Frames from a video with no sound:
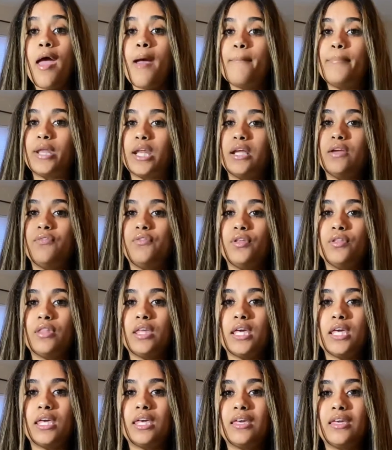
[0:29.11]
But I feel
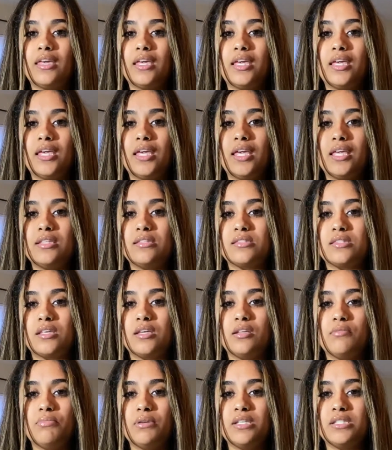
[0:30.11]
like it's
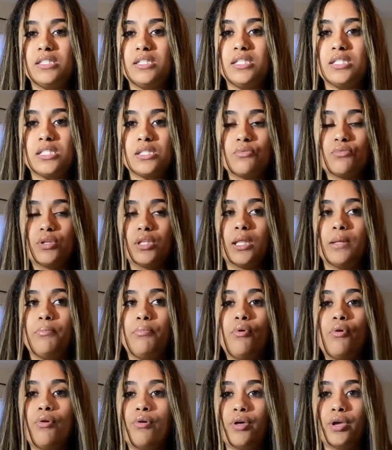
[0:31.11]
good because it doesn't really
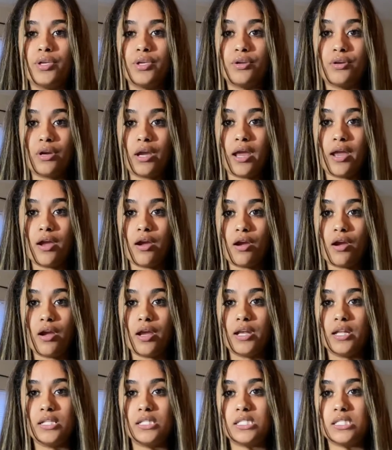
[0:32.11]
pull on your hair
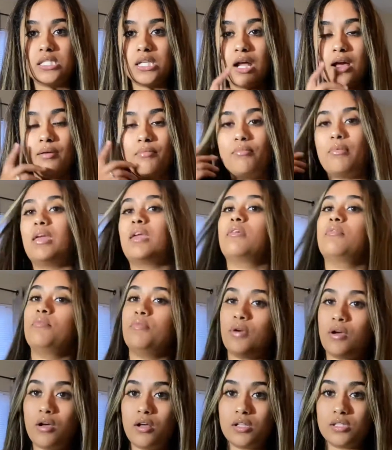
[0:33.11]
and it's not like
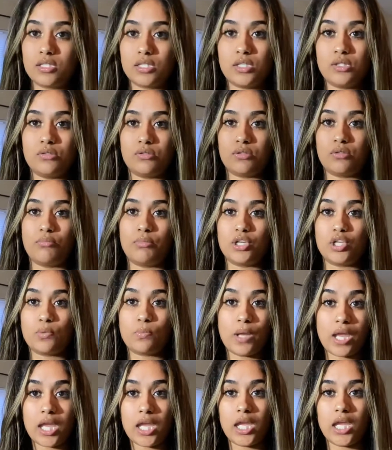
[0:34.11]
causing you so much
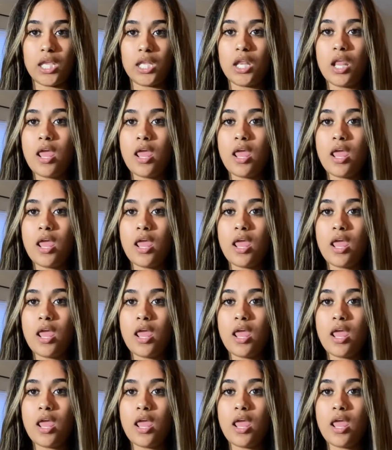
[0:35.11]
pain